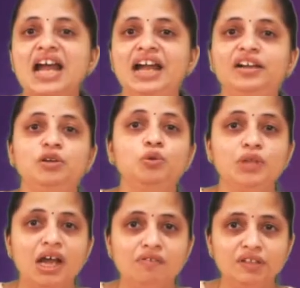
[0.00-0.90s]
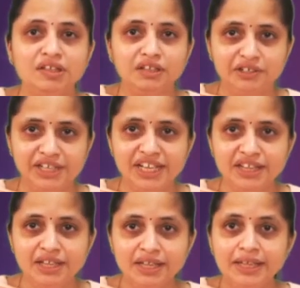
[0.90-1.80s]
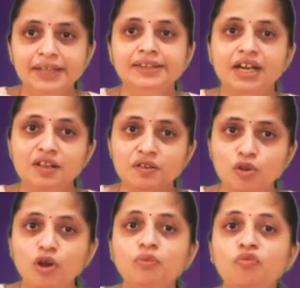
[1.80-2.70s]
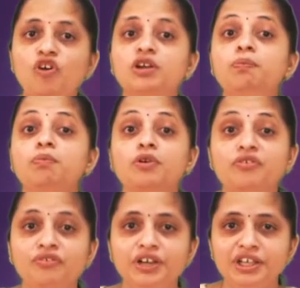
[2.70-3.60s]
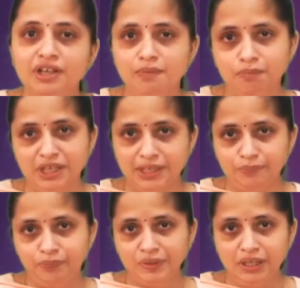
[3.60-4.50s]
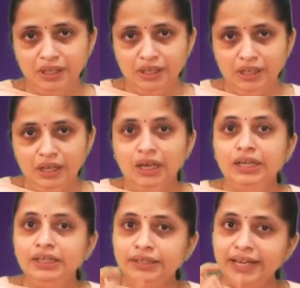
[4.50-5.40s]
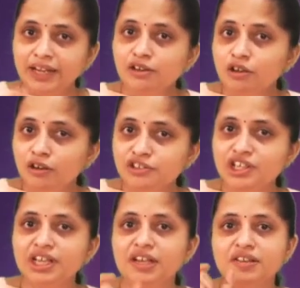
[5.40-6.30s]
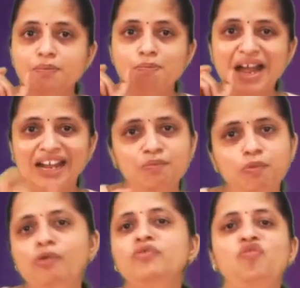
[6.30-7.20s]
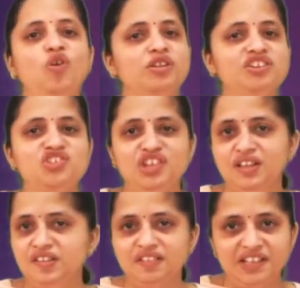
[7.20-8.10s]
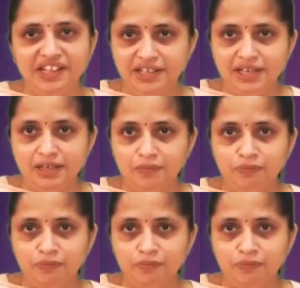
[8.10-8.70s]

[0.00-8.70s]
Act 2013, that is not for a profit company. Technology is a backbone for the GST in India.